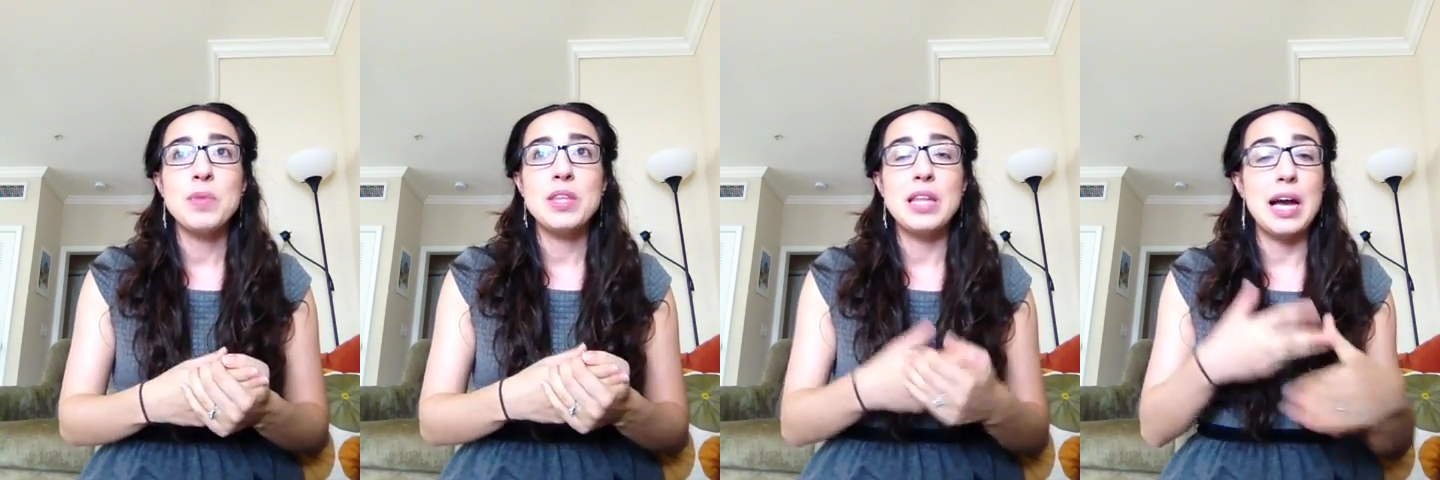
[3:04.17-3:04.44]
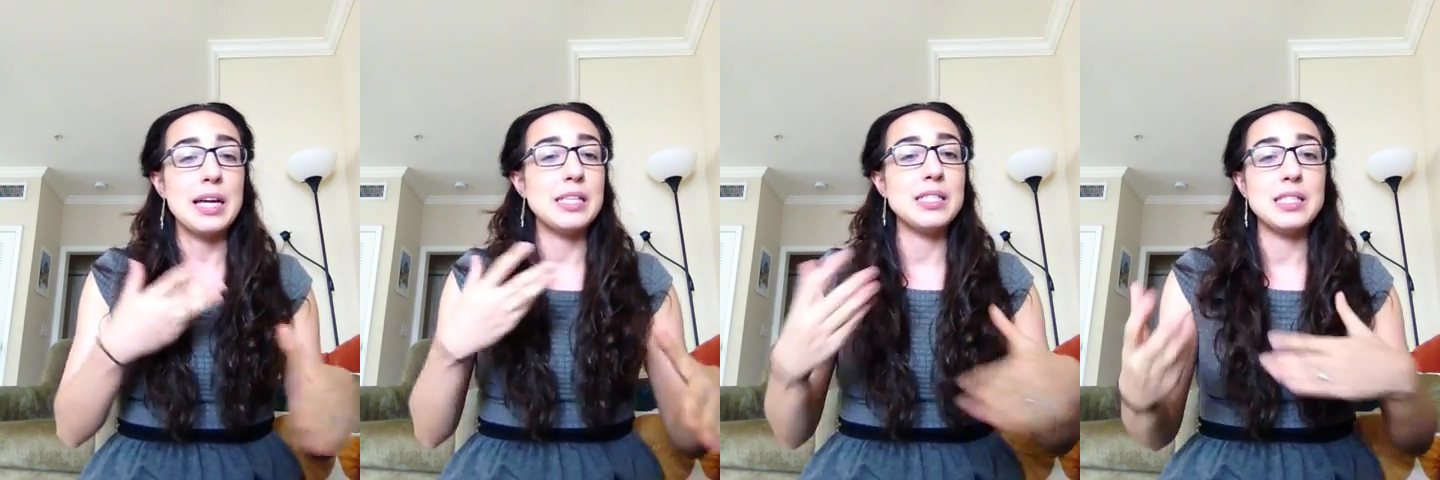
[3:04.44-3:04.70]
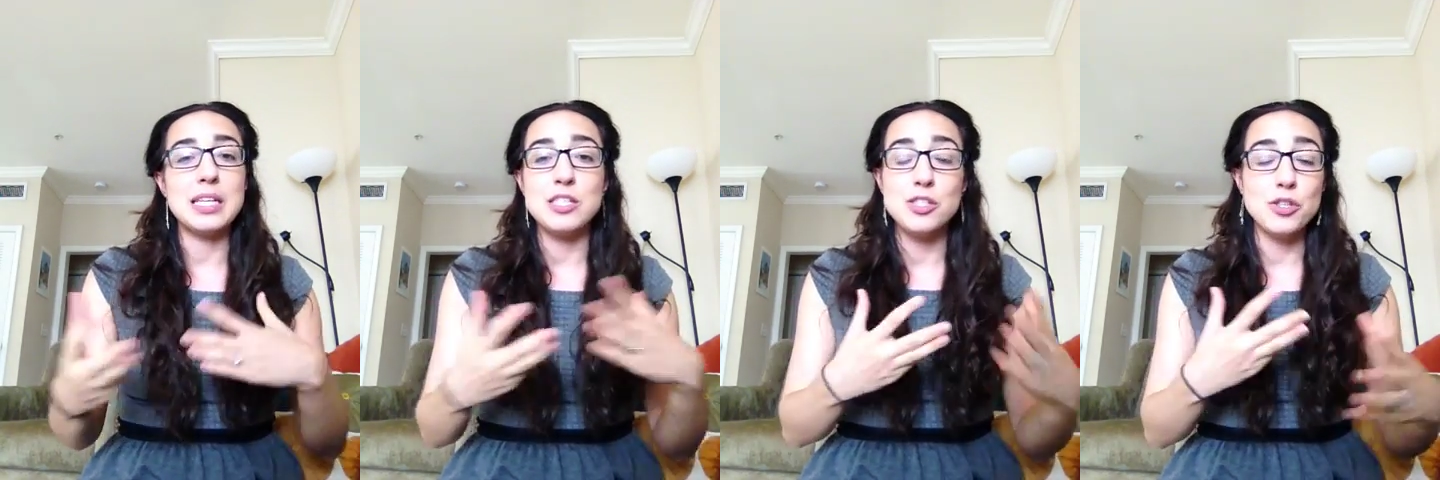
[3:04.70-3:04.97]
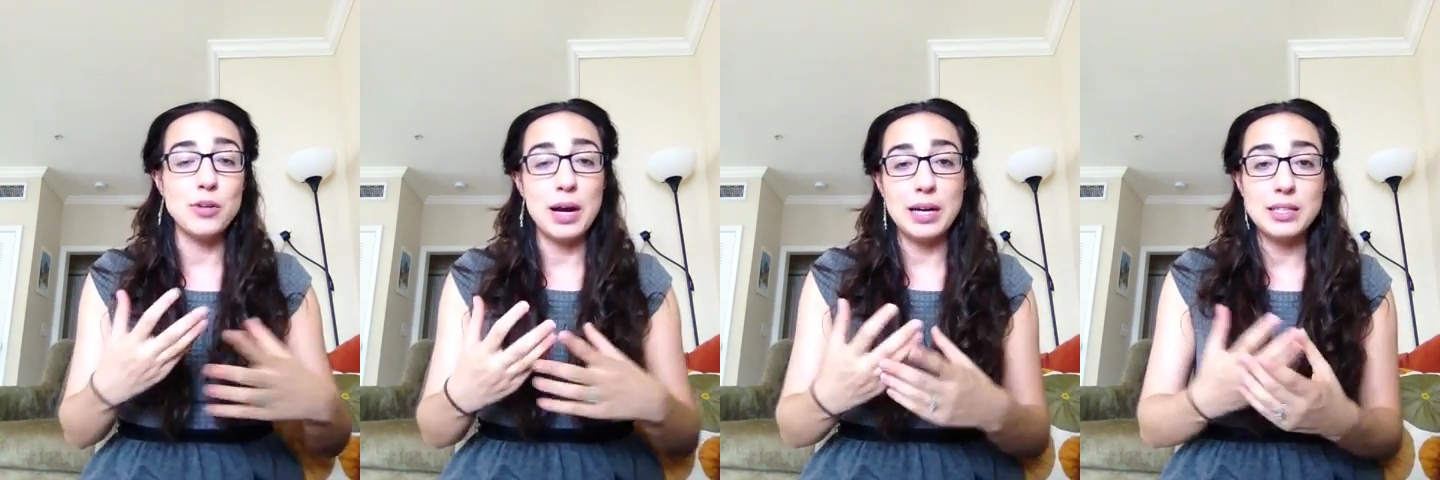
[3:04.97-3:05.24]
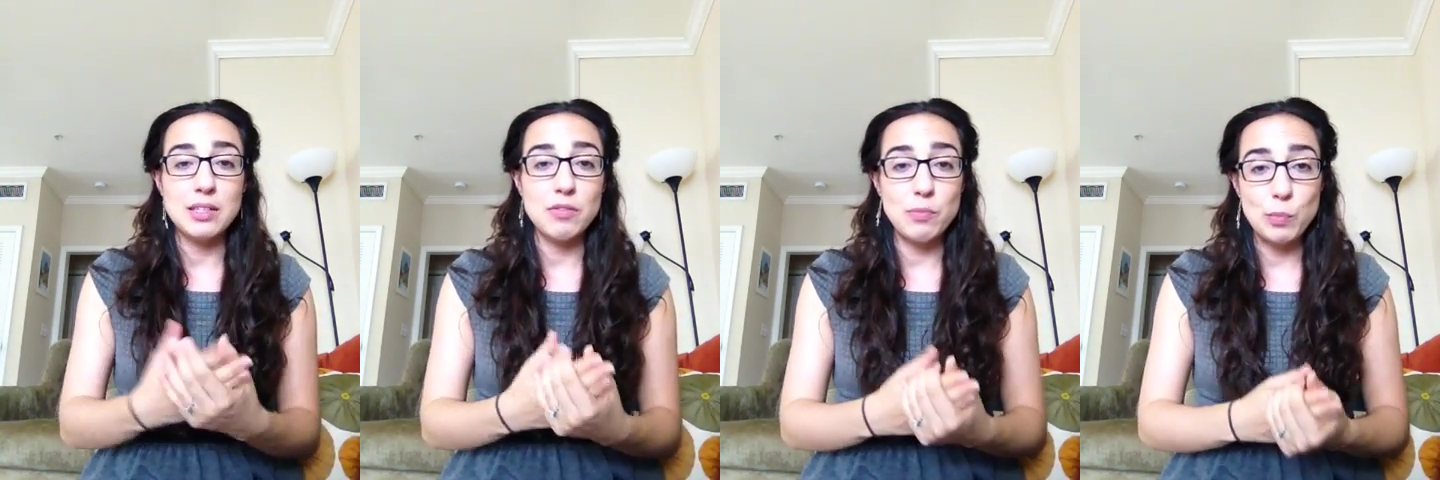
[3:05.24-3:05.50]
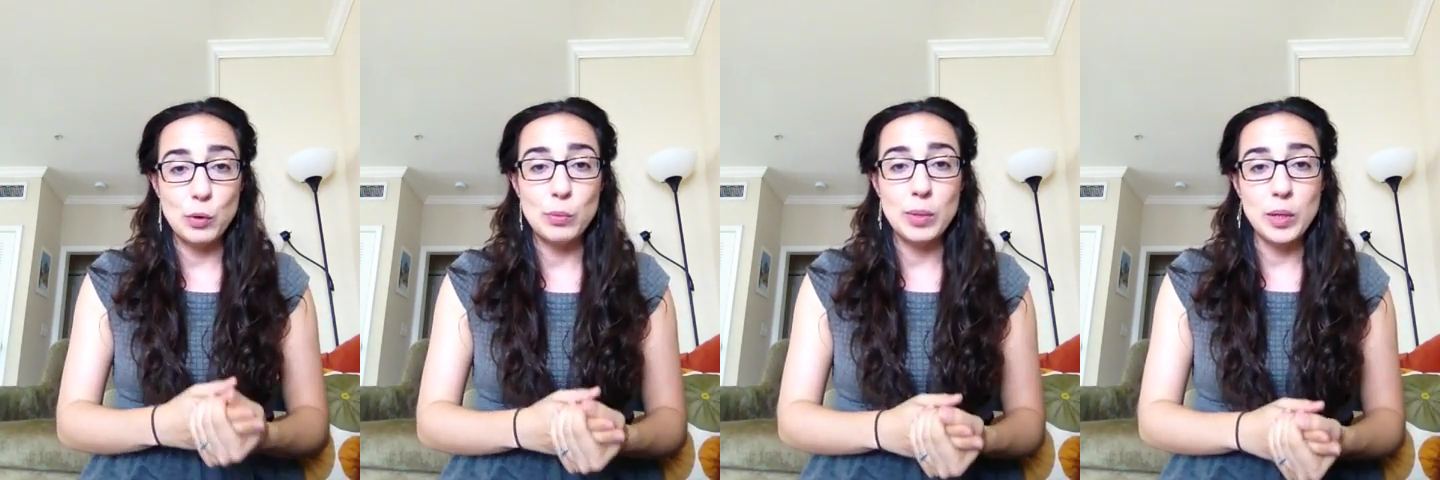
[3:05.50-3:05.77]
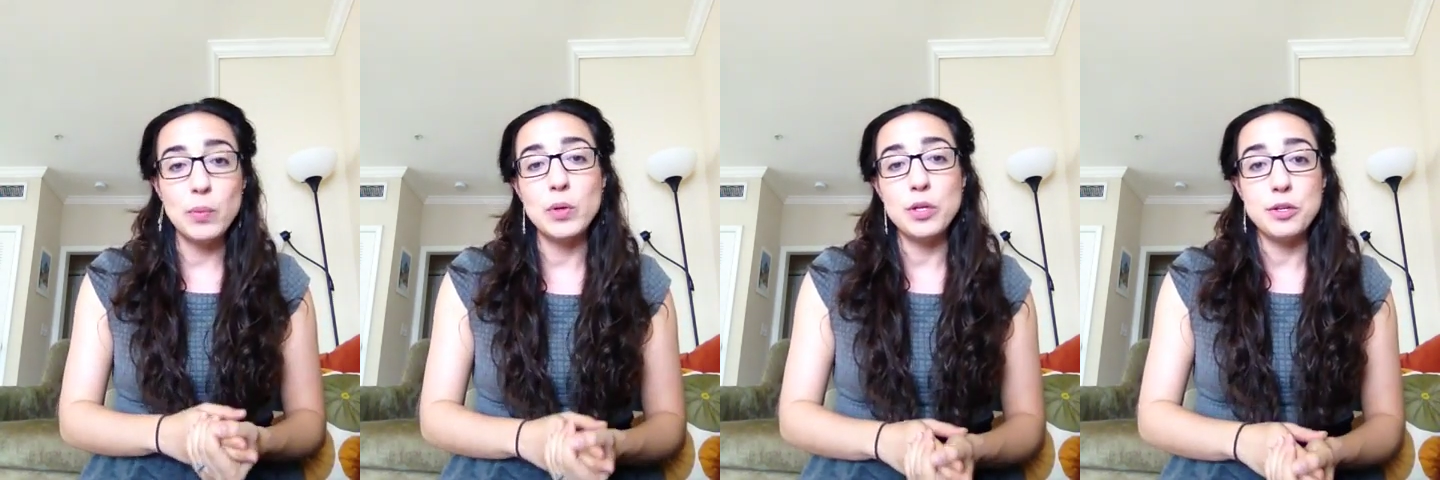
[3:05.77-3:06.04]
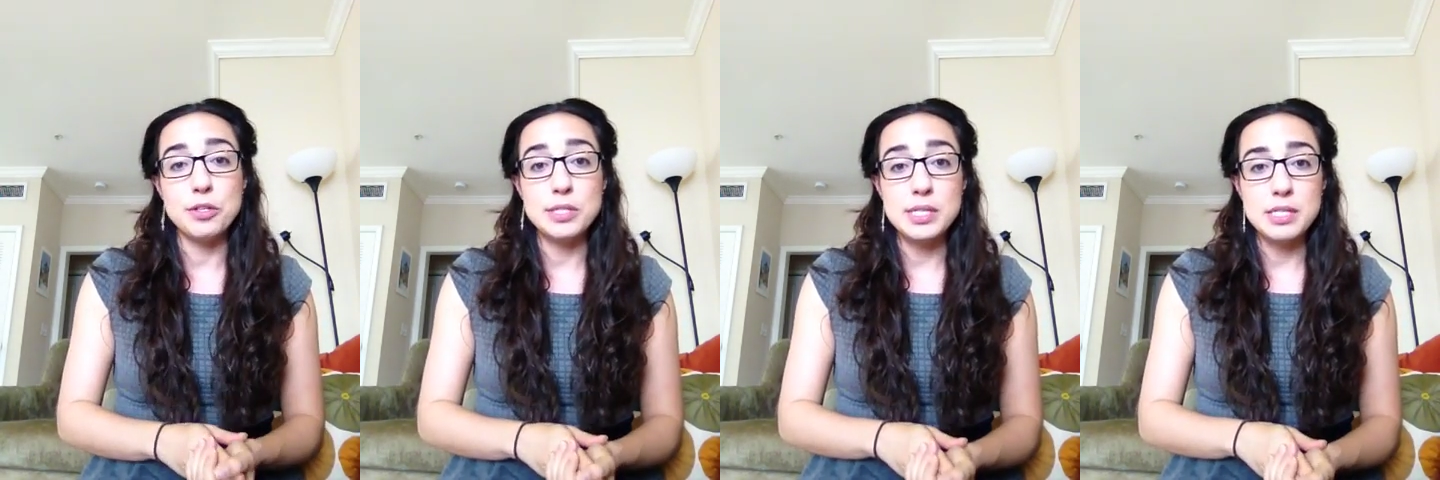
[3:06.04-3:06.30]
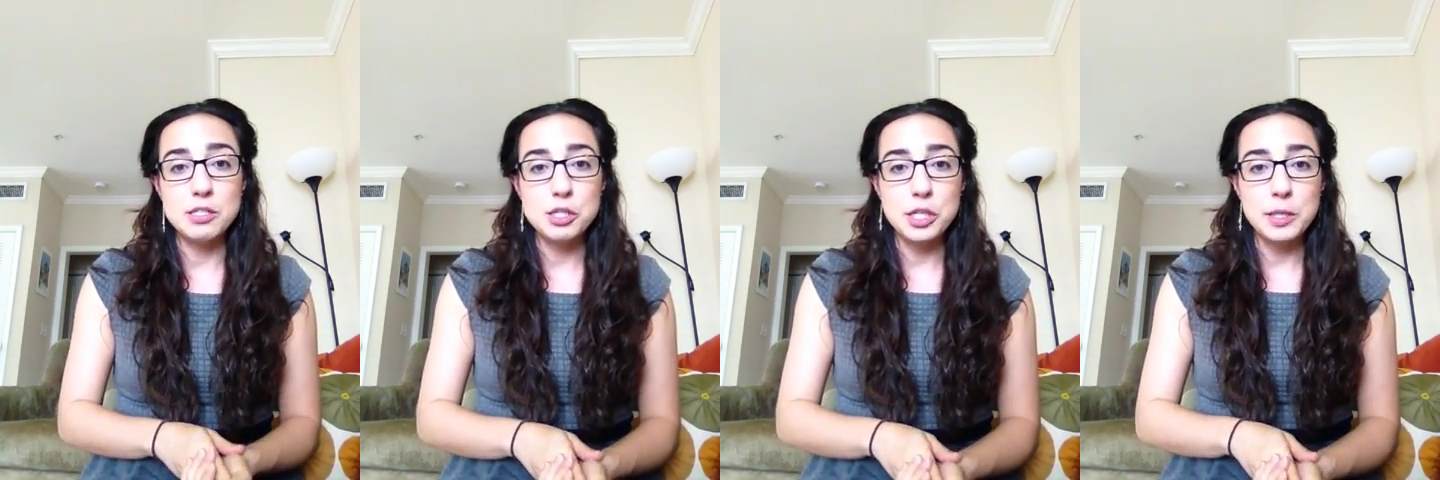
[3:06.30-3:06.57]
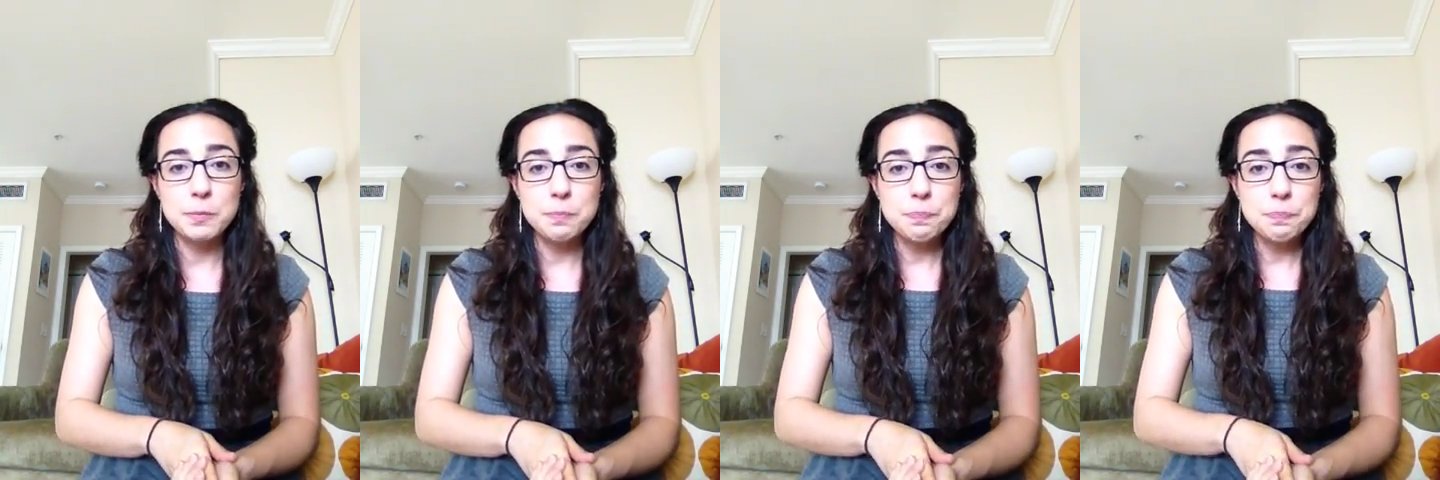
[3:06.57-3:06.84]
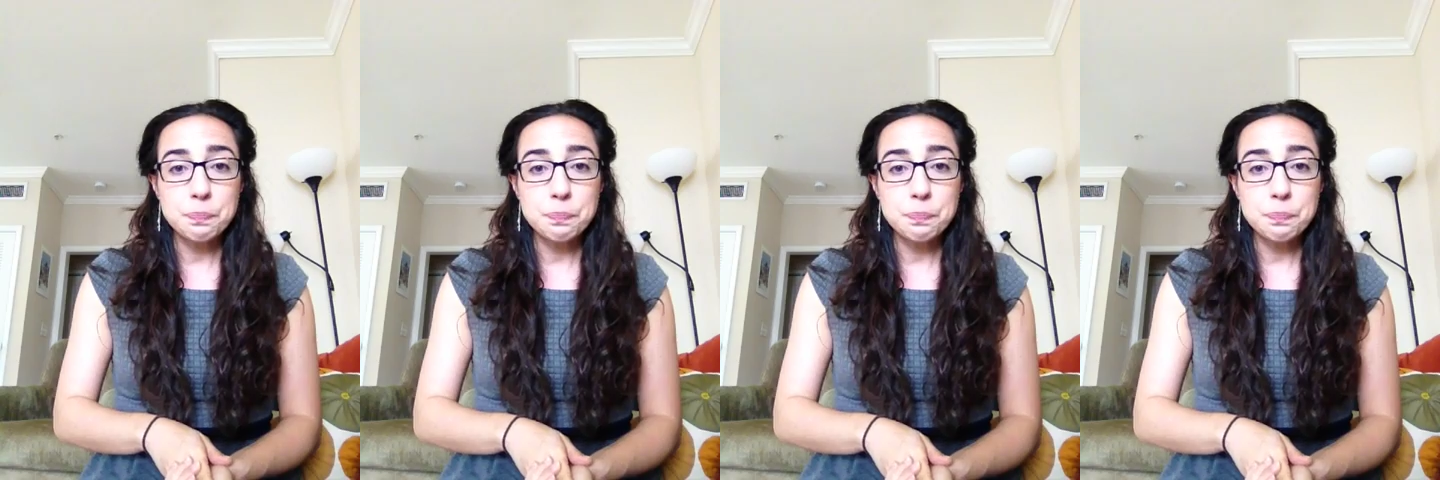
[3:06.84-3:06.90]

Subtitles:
nice interactive moment when you're teaching.